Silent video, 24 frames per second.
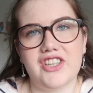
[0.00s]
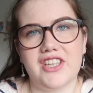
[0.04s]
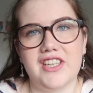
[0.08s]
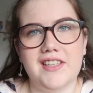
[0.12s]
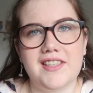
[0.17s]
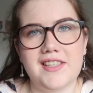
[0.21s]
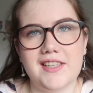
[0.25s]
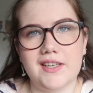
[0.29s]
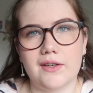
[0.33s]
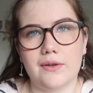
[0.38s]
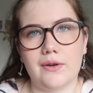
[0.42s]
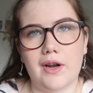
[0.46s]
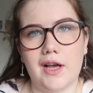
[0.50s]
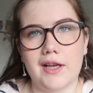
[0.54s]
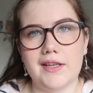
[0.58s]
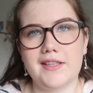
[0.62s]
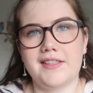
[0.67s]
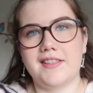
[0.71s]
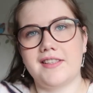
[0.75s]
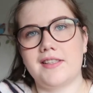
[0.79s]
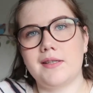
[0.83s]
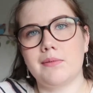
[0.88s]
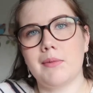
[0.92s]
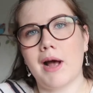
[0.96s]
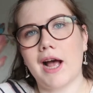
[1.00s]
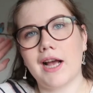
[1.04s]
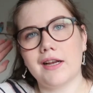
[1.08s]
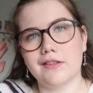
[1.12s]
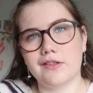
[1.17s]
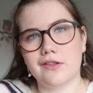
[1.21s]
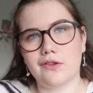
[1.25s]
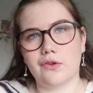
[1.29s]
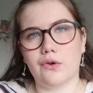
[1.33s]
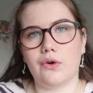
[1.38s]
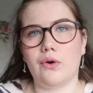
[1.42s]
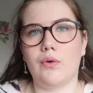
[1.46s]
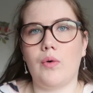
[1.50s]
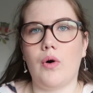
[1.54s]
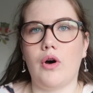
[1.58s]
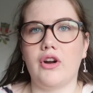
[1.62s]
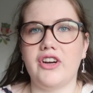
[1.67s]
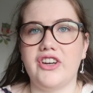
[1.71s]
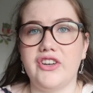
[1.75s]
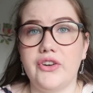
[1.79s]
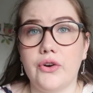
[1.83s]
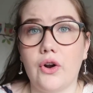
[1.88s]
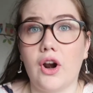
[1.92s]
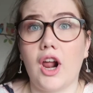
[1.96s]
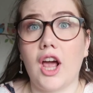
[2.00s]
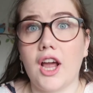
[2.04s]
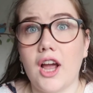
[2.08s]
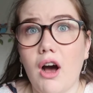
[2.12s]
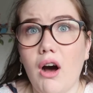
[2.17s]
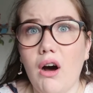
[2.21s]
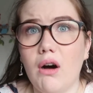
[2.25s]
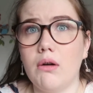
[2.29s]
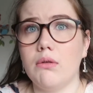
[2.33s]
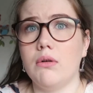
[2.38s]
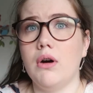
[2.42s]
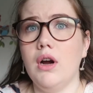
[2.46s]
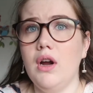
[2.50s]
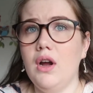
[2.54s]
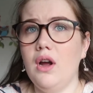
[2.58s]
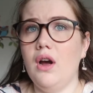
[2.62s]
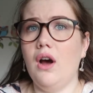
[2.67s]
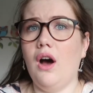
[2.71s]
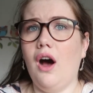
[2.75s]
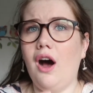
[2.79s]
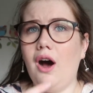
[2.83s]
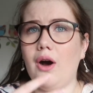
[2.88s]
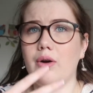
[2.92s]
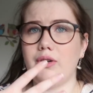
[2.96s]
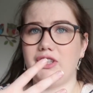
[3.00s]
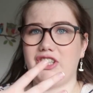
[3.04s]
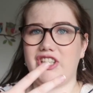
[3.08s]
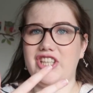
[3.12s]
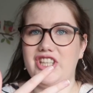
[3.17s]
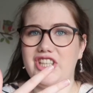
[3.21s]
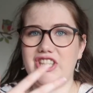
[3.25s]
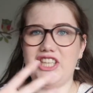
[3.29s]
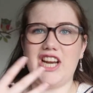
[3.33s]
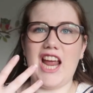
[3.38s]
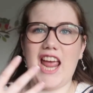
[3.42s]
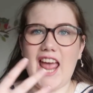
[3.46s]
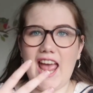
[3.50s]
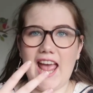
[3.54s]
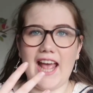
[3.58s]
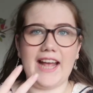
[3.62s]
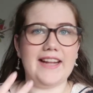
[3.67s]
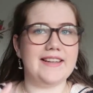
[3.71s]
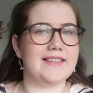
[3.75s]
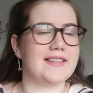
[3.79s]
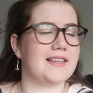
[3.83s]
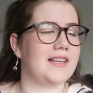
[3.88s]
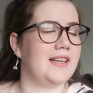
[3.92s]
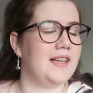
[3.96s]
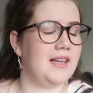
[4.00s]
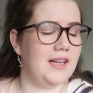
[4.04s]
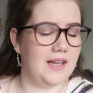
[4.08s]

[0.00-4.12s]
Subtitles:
and he still like smacks Thor on and you're like, oh shit.